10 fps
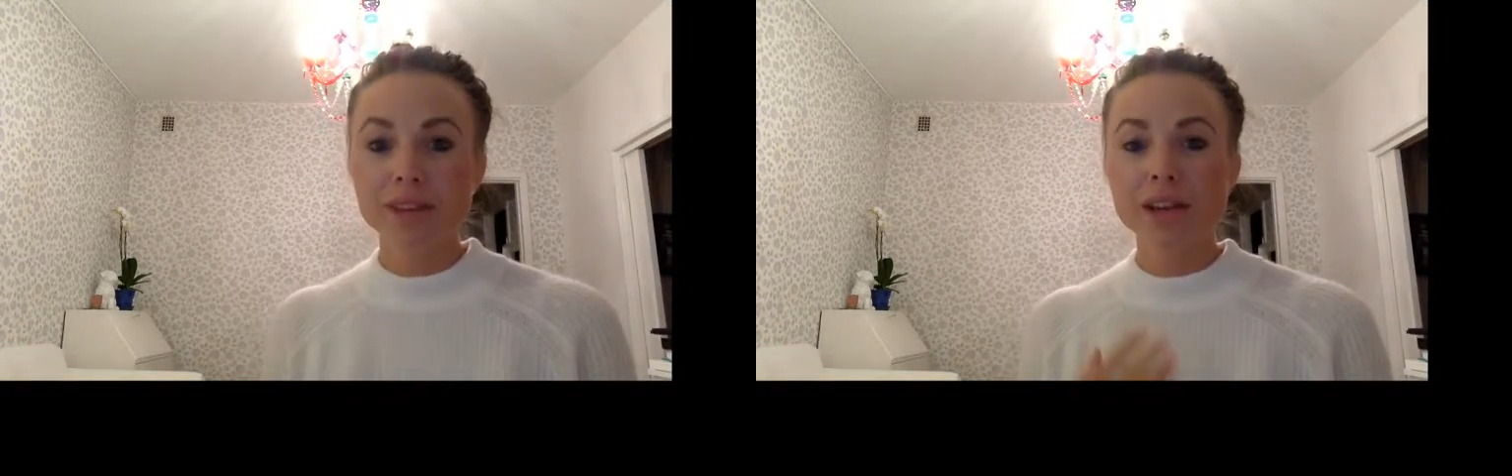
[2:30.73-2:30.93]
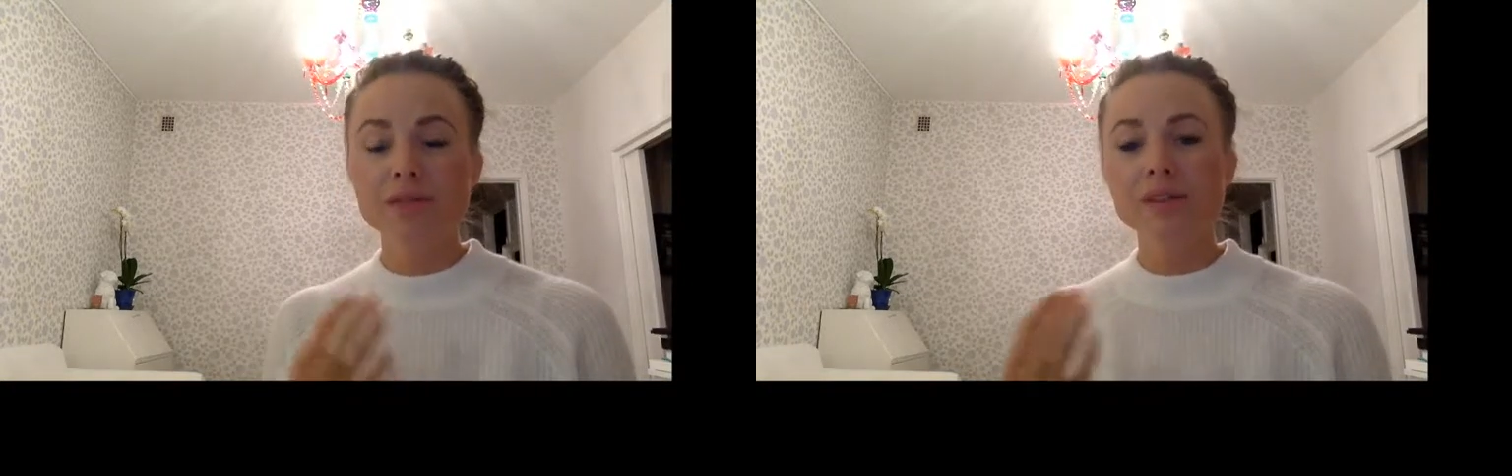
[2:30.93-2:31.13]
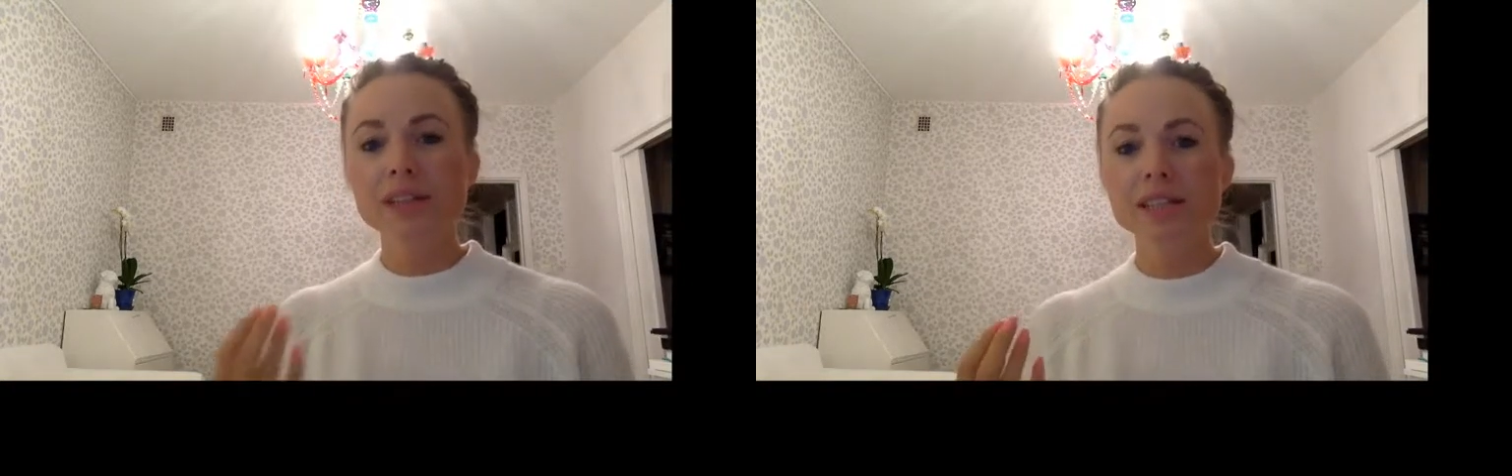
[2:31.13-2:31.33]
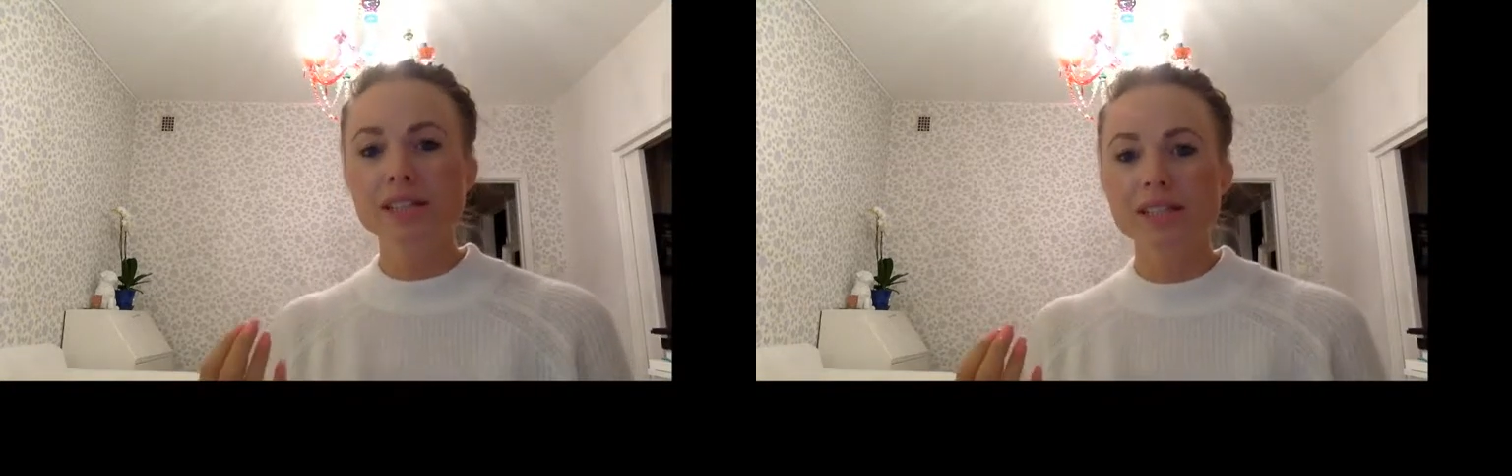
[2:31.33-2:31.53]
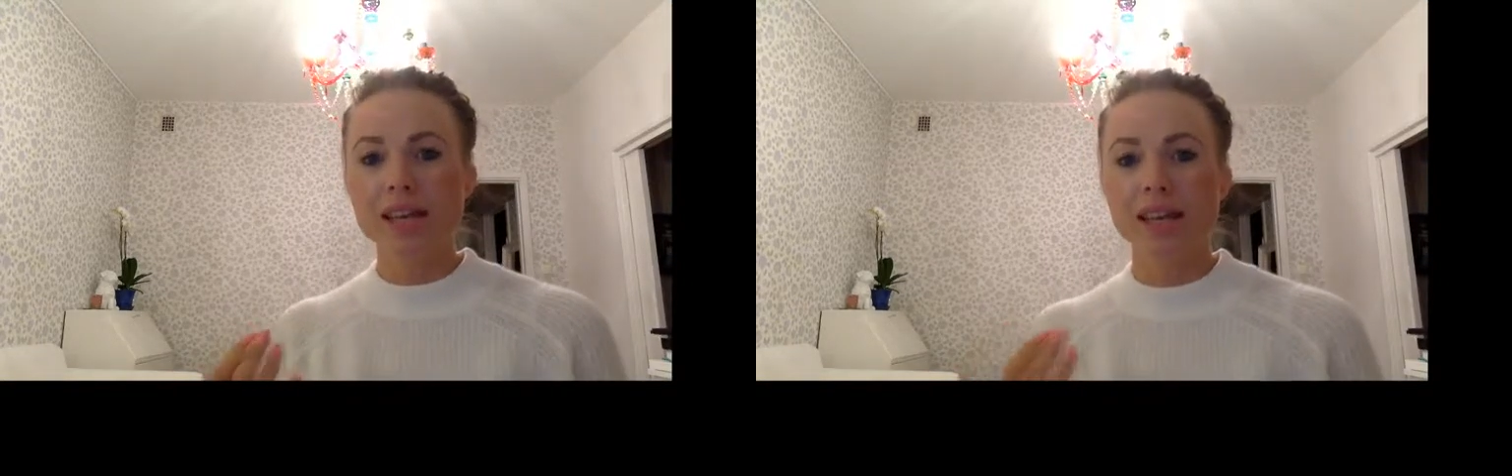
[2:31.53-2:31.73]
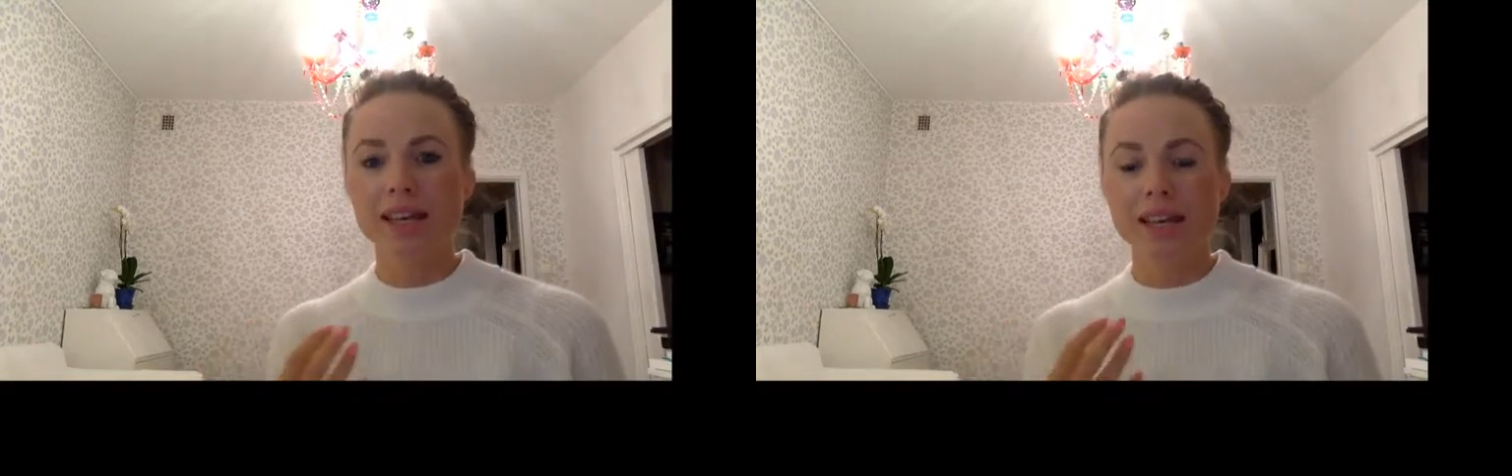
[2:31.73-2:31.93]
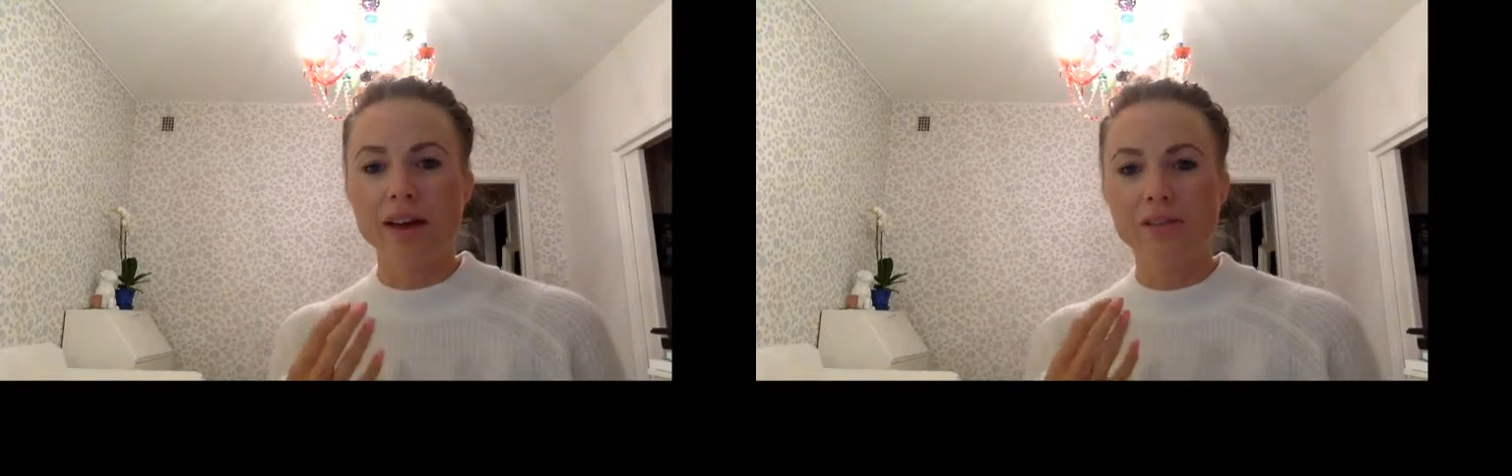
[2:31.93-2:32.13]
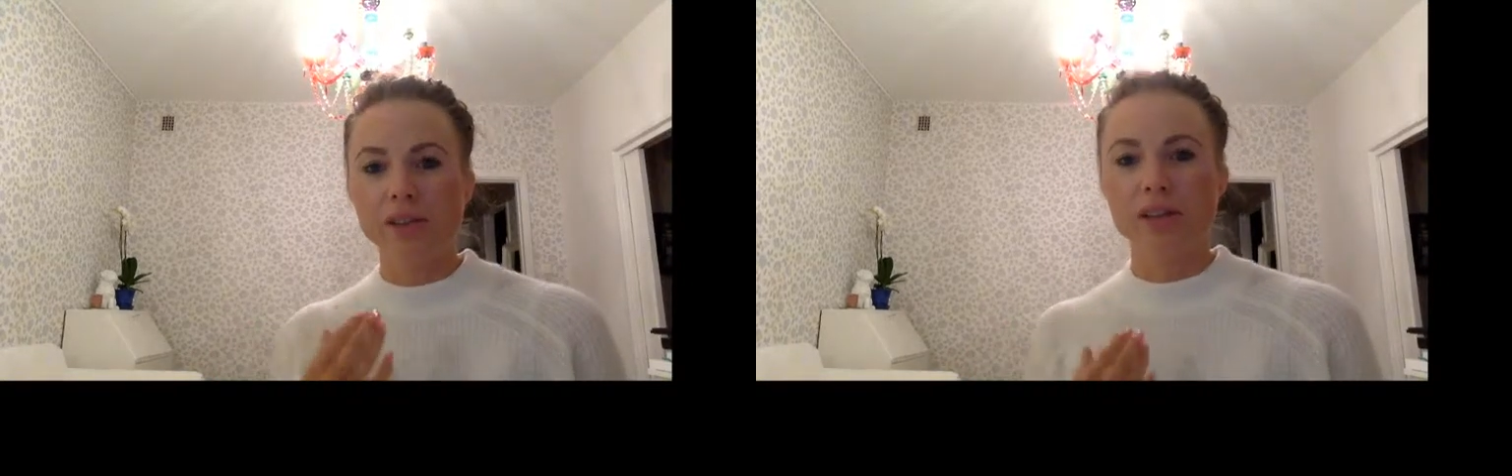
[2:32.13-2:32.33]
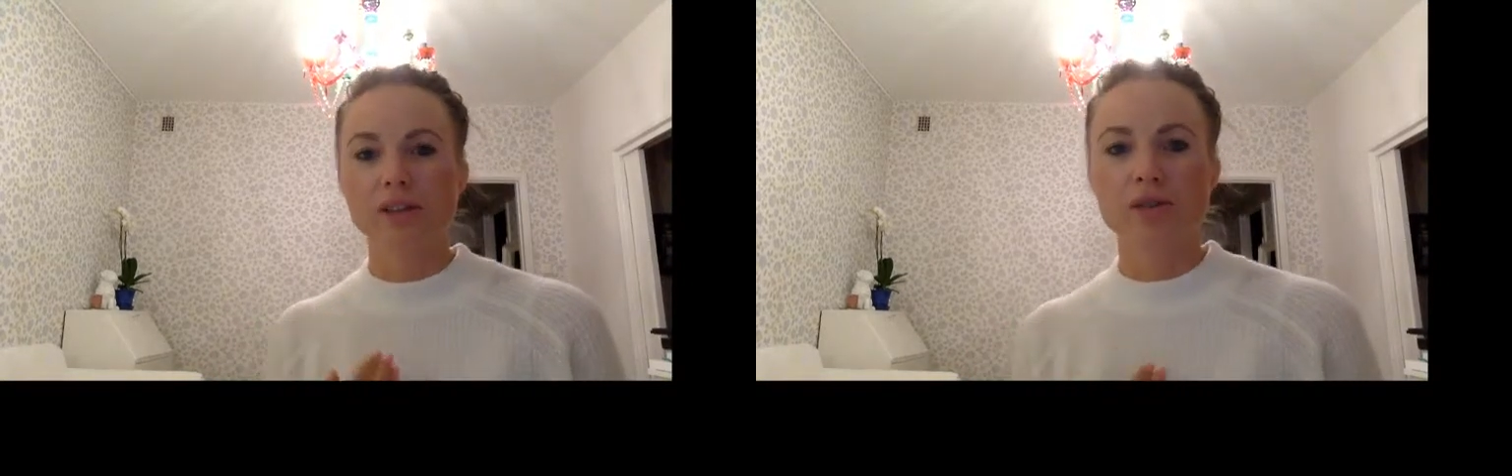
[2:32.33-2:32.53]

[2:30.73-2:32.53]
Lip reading: And really taking everything